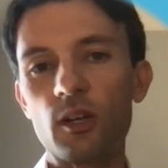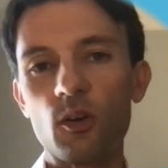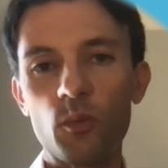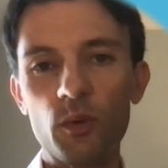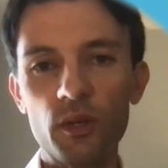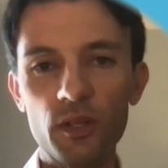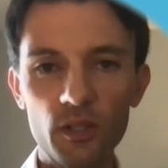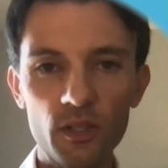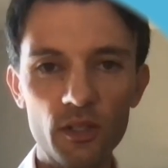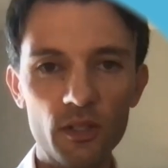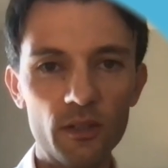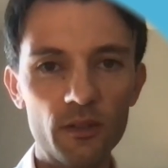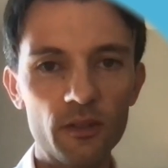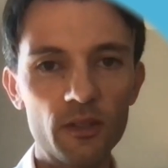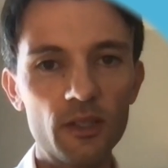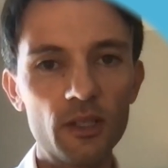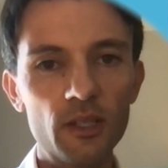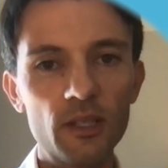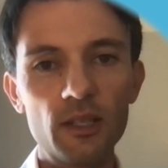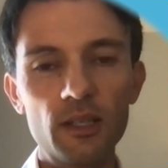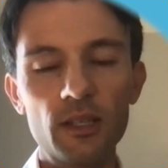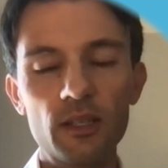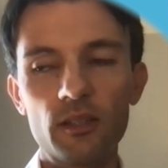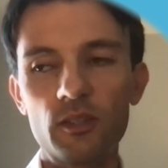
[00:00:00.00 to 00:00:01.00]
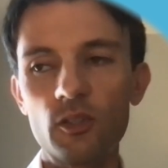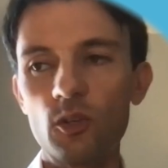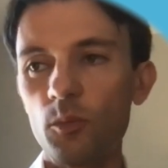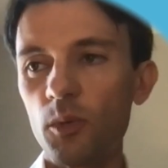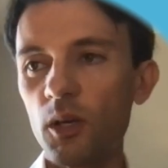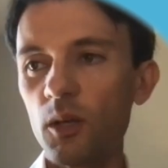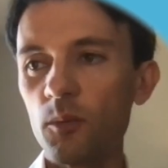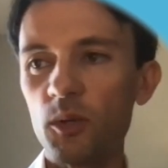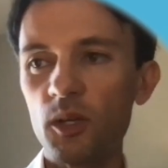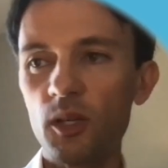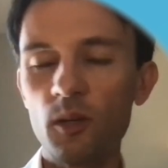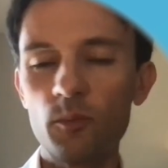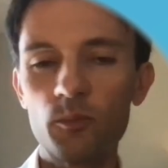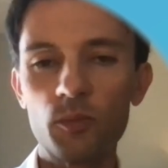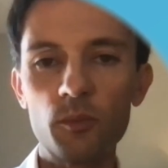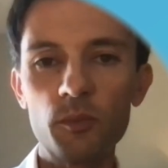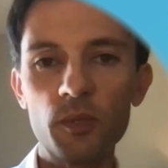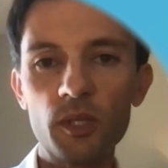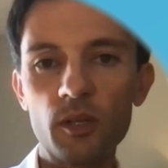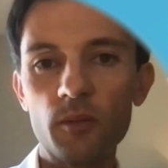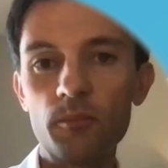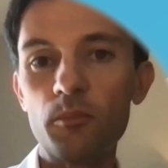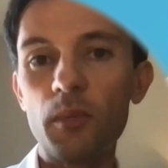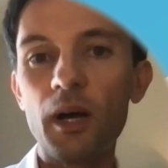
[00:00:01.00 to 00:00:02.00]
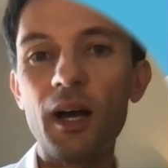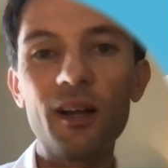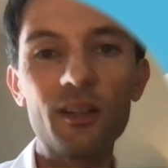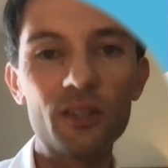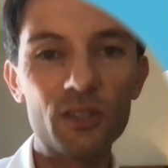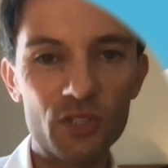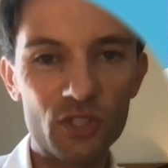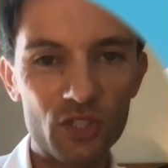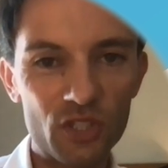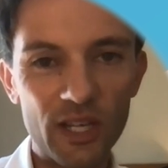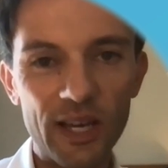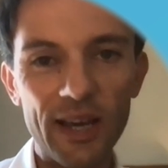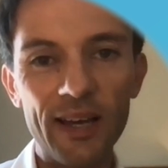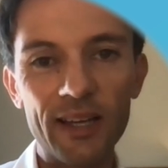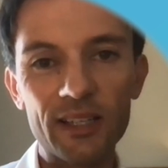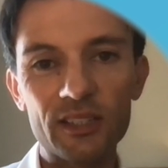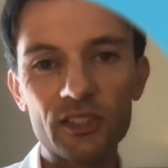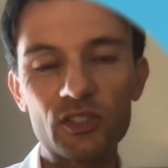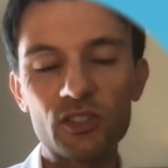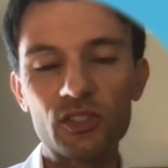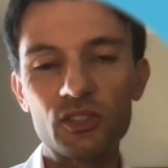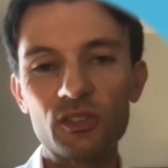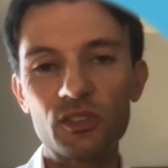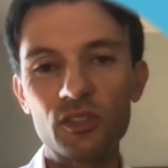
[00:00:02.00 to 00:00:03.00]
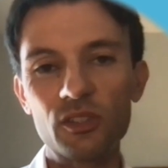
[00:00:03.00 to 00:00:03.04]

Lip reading: Are we going to, maybe implement a mileage tax,